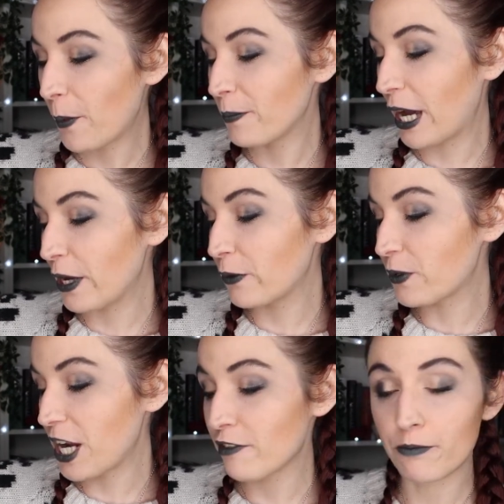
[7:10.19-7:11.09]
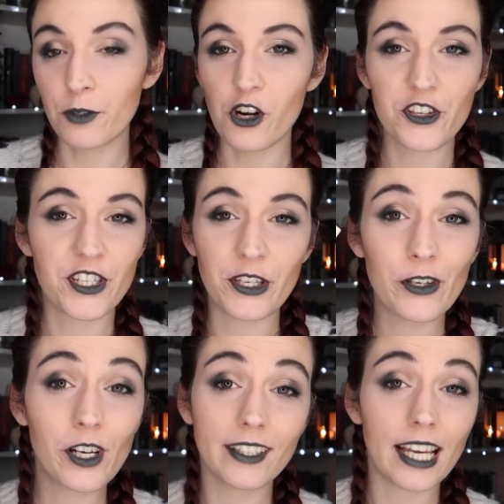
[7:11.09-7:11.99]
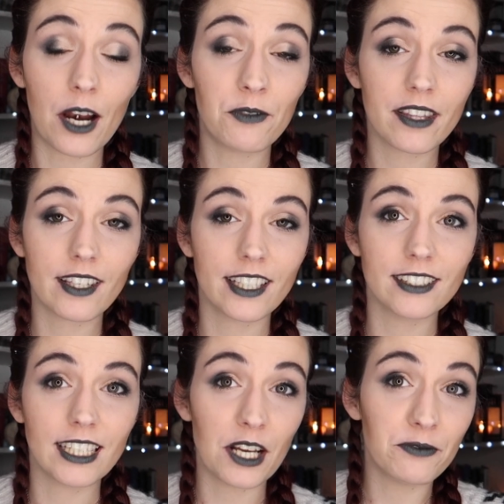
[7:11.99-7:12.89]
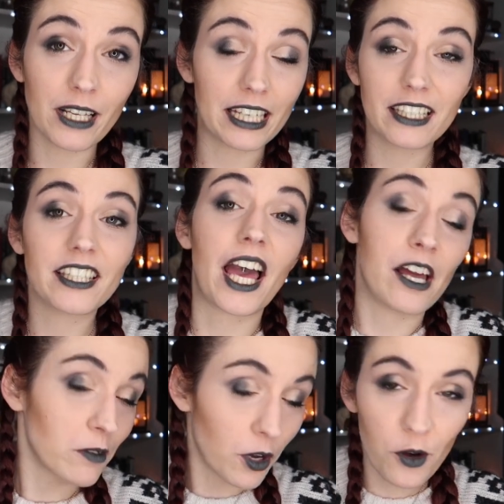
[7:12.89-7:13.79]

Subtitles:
By Grave Mercy. You got everything in life, like, yeah.